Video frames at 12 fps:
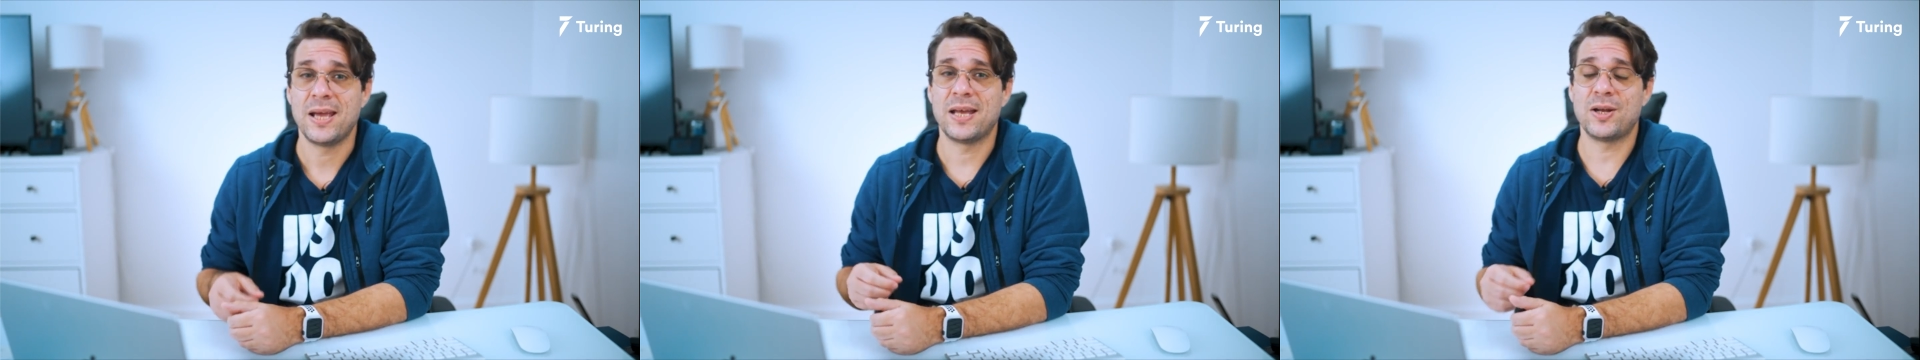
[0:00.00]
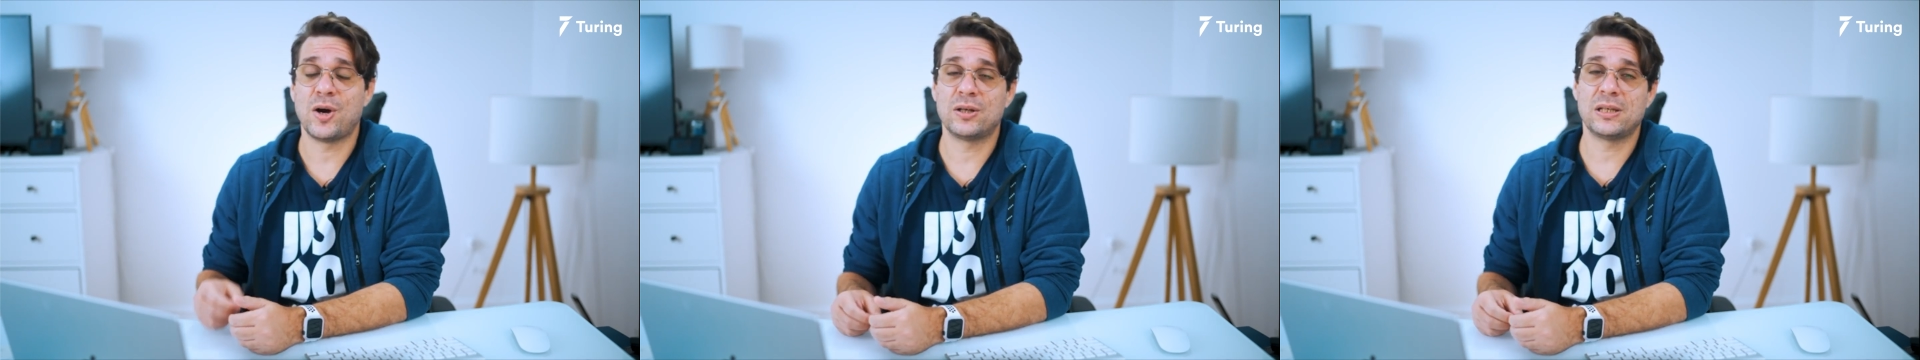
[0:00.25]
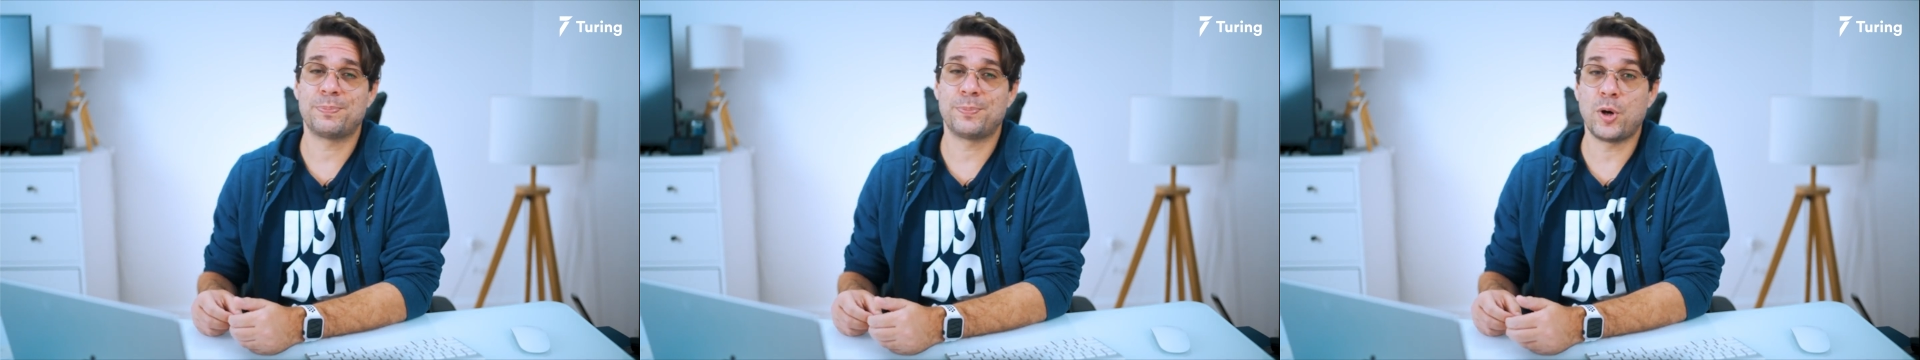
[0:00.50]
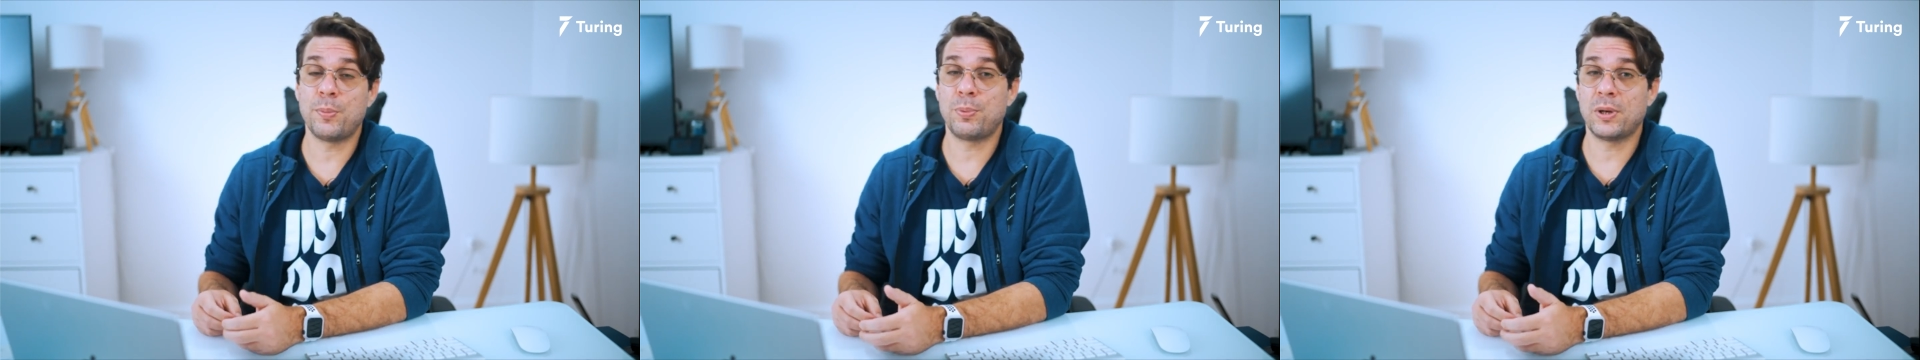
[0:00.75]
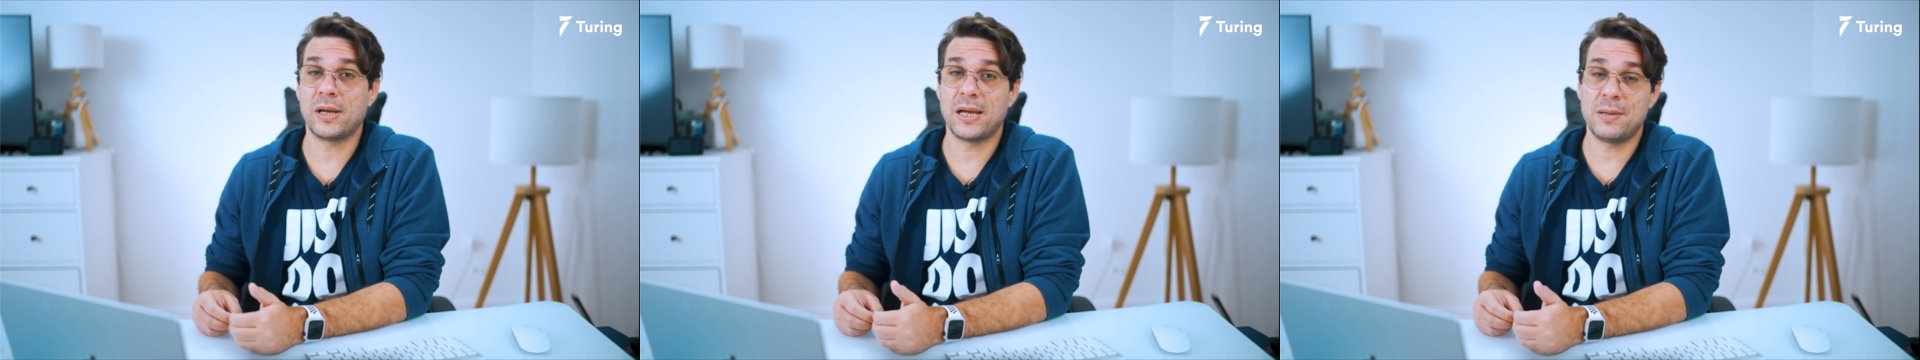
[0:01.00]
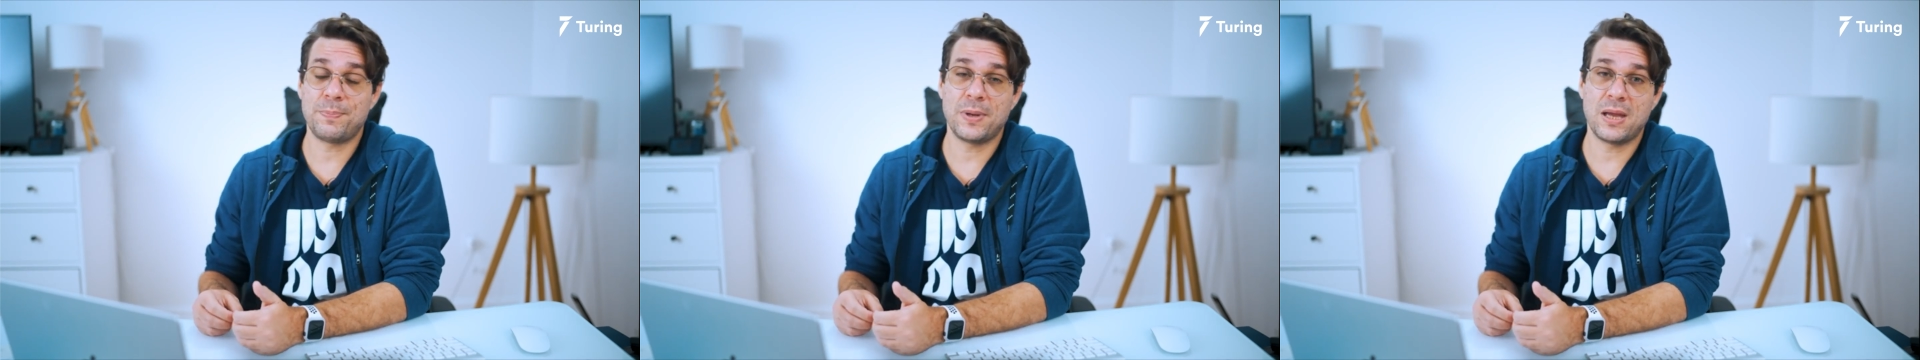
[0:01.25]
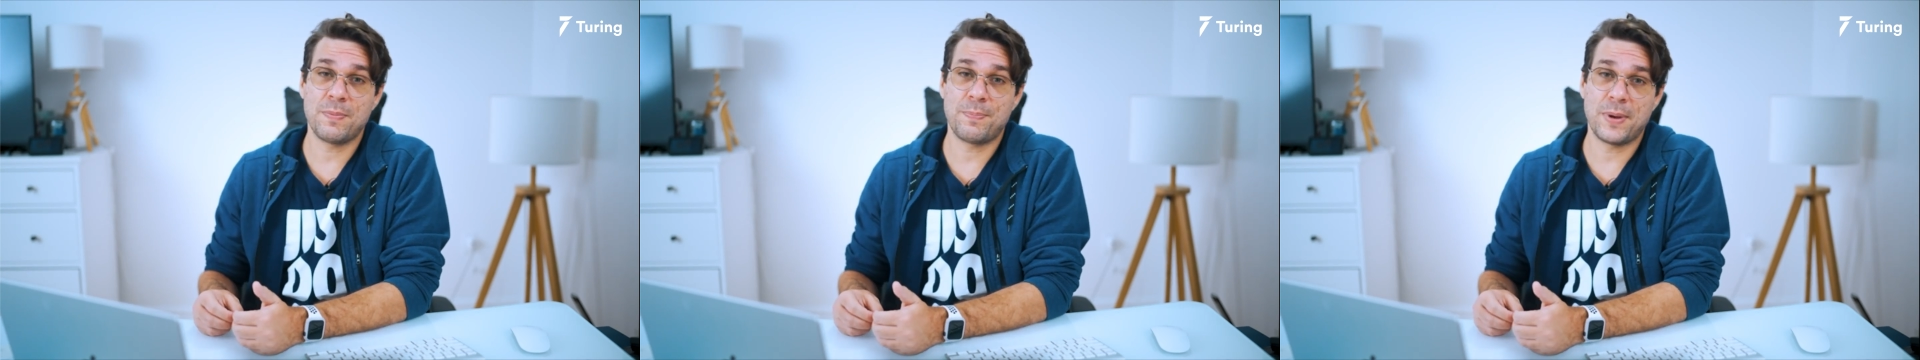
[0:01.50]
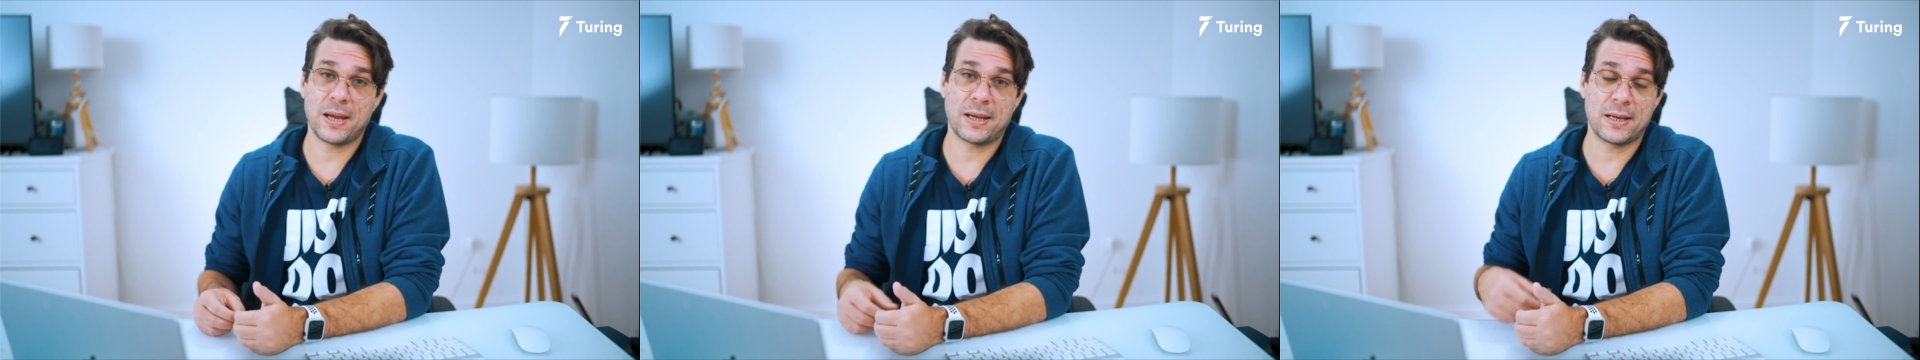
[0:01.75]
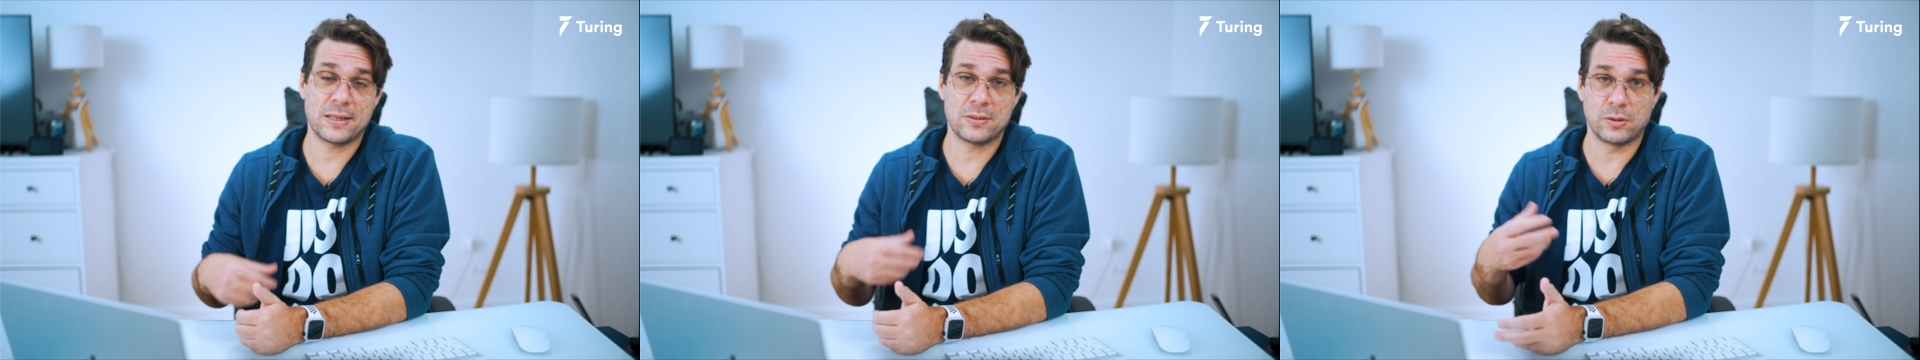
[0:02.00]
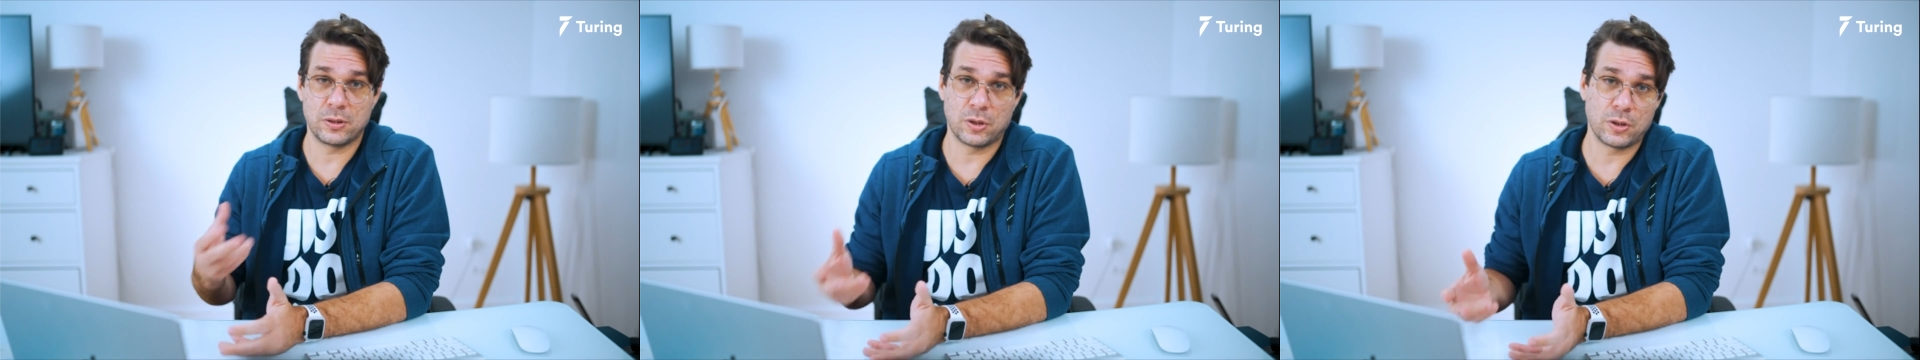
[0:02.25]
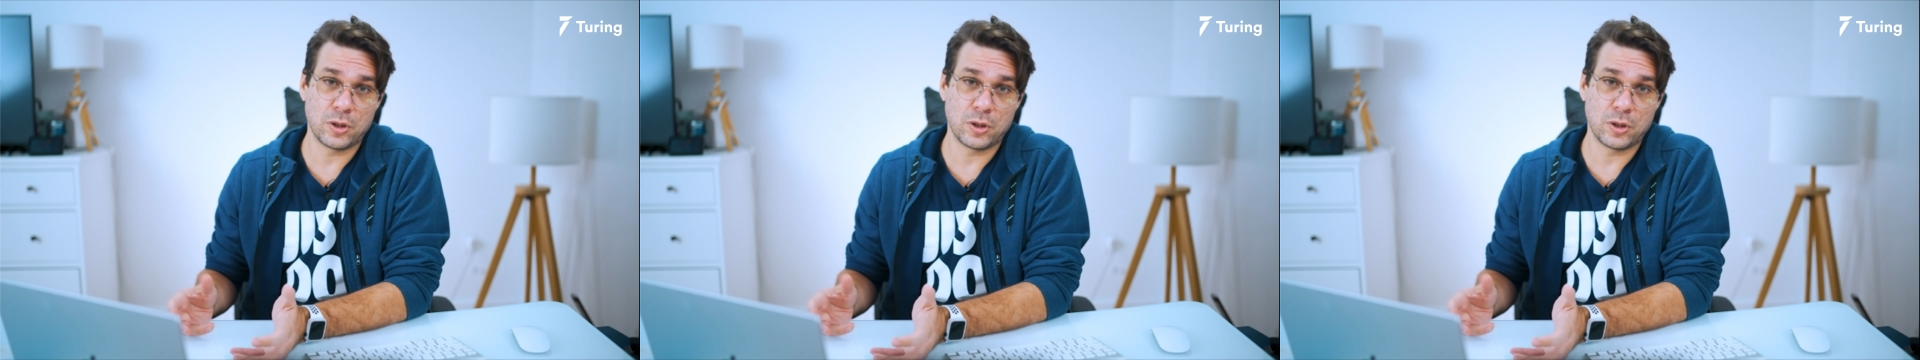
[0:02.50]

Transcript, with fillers: And other popular NPM packages or